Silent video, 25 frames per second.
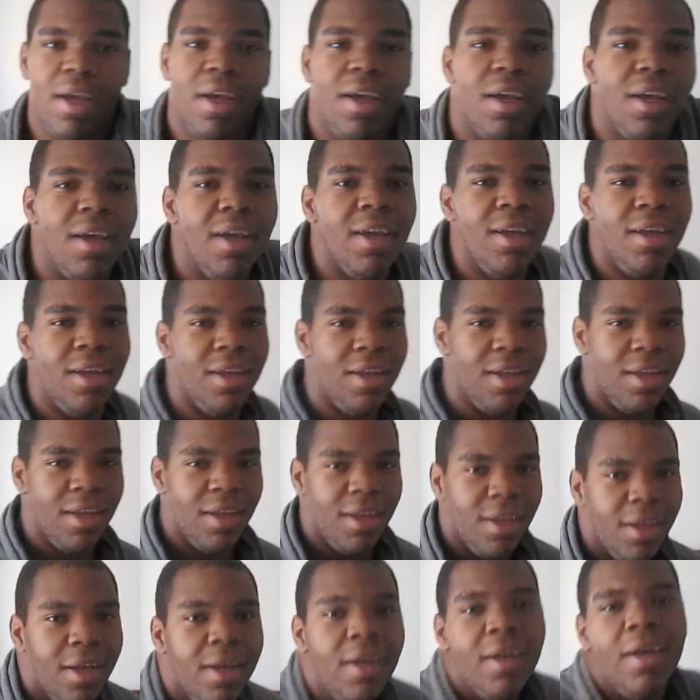
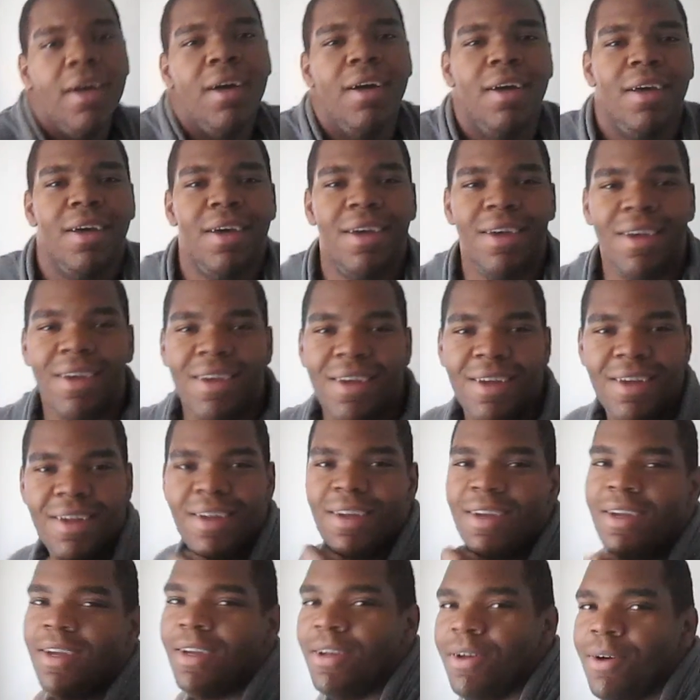Hey,
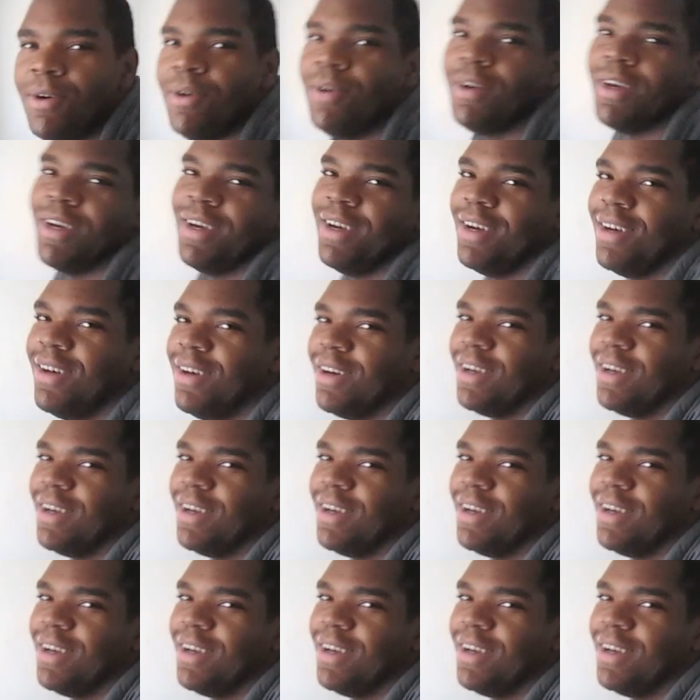okay.